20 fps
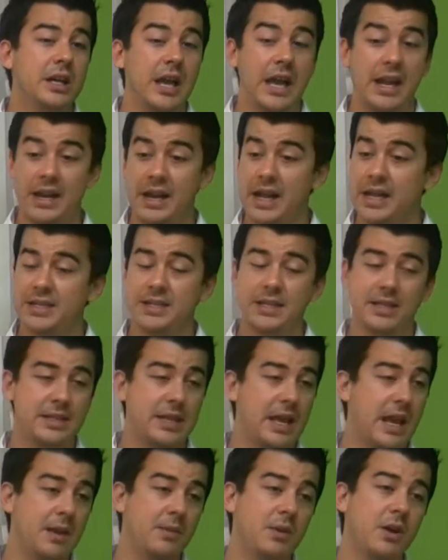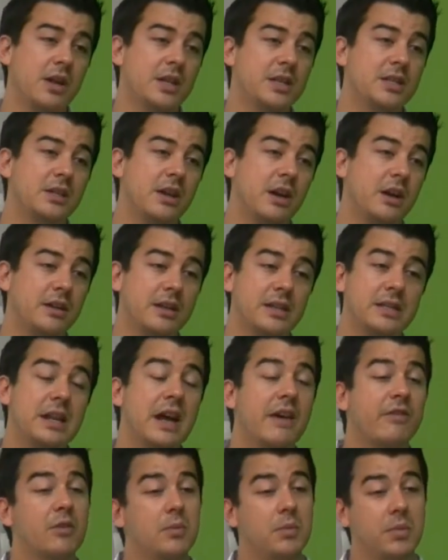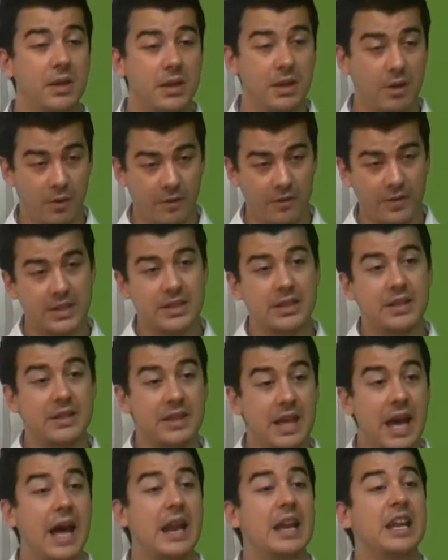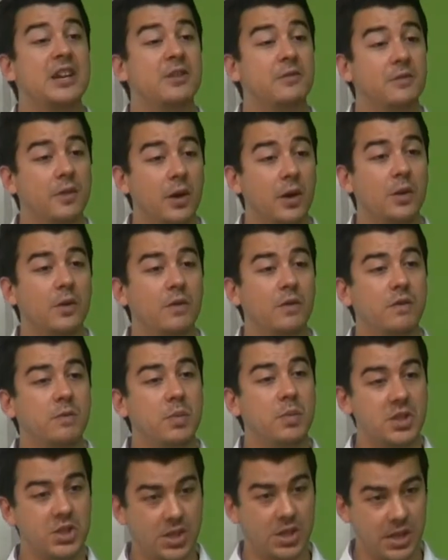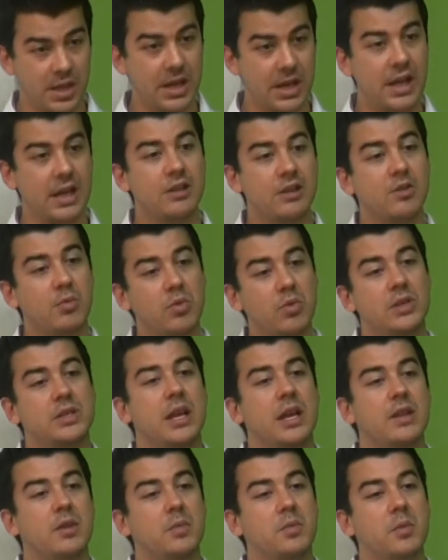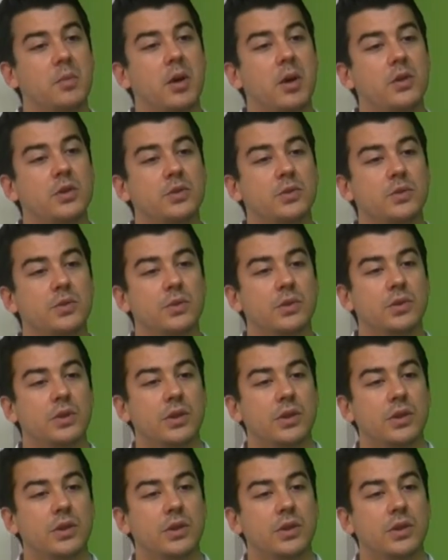And that's the same kind of style. It doesn't have to be obviously that involved, but you need to present a proposal.